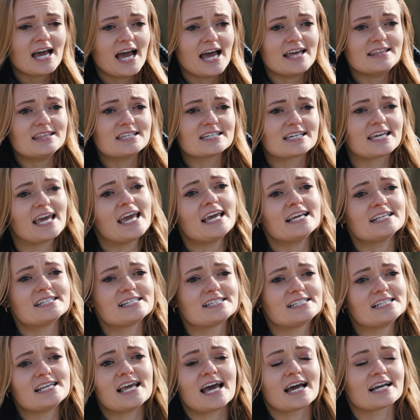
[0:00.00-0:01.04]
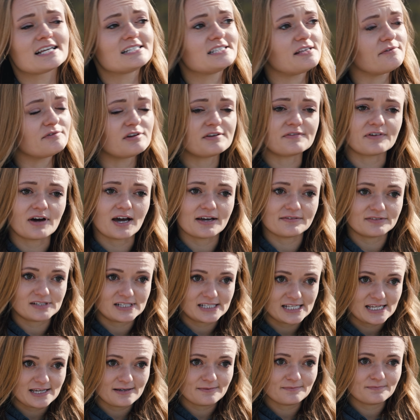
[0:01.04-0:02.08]
and the Case
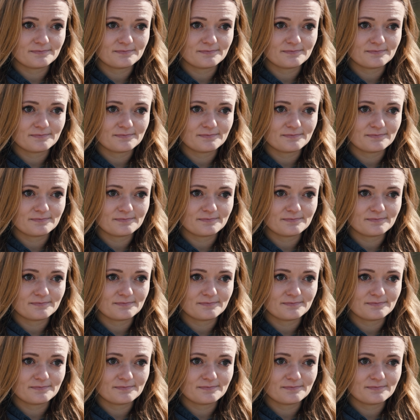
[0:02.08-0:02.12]
CX75C.